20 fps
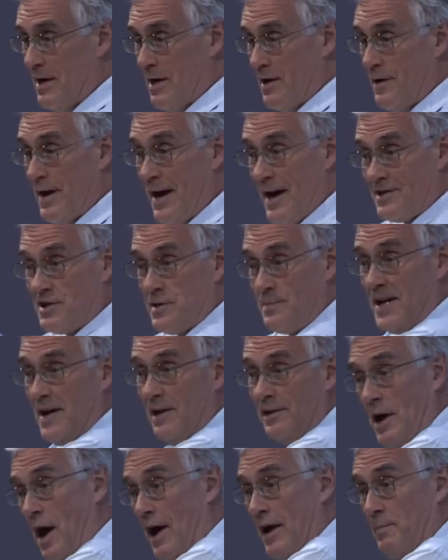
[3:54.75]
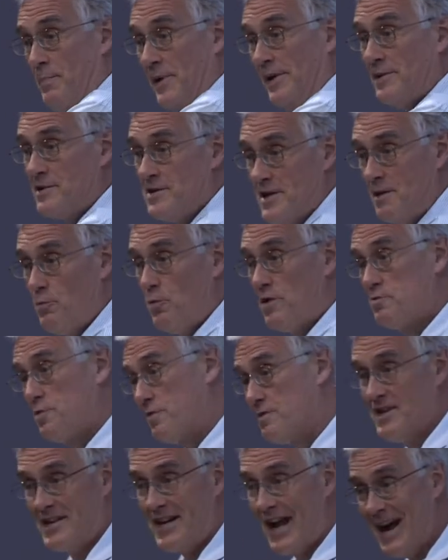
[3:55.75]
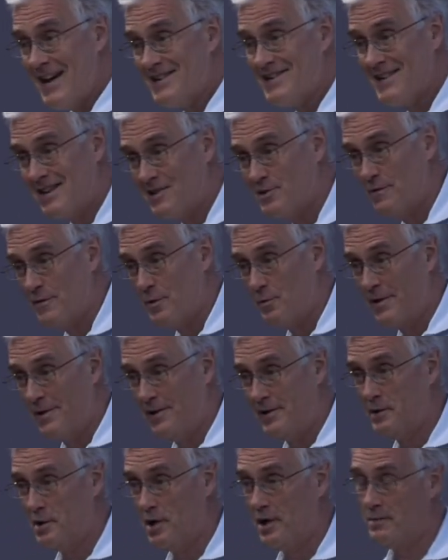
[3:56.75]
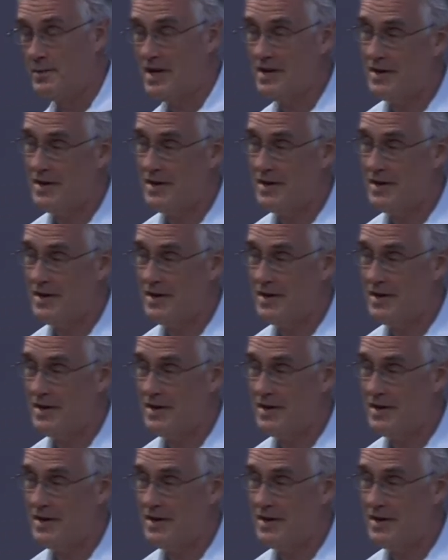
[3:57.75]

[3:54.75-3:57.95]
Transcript: there had to be a liability, which was an asset of the real economy.